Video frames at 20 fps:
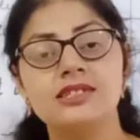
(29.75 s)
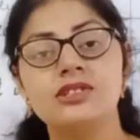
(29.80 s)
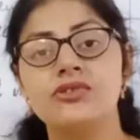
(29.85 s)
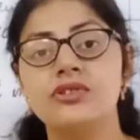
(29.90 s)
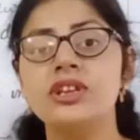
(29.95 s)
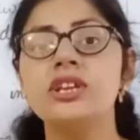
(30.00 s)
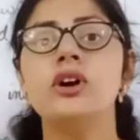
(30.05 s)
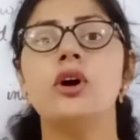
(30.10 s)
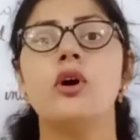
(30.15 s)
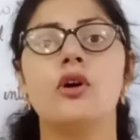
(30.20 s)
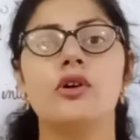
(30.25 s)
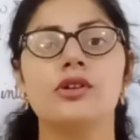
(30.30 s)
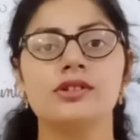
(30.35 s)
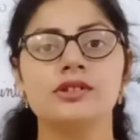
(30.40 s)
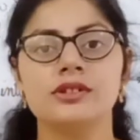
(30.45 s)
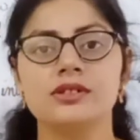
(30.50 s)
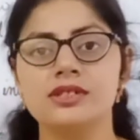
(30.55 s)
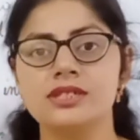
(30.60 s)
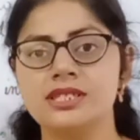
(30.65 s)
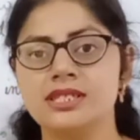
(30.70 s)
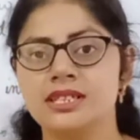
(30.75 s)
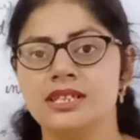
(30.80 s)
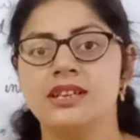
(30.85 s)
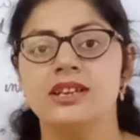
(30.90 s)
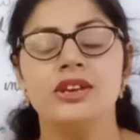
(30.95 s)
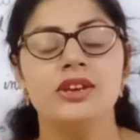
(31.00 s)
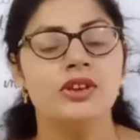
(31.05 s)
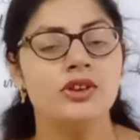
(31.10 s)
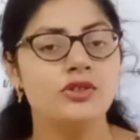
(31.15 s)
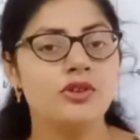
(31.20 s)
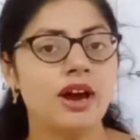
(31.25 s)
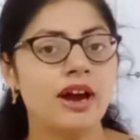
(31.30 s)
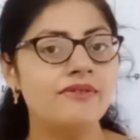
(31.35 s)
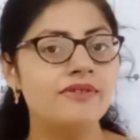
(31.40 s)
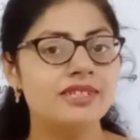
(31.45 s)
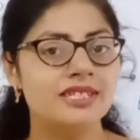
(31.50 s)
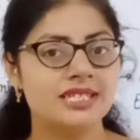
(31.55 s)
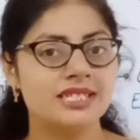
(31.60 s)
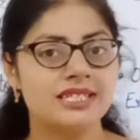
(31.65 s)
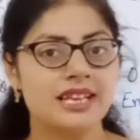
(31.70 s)
three orders, you
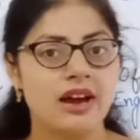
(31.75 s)
have,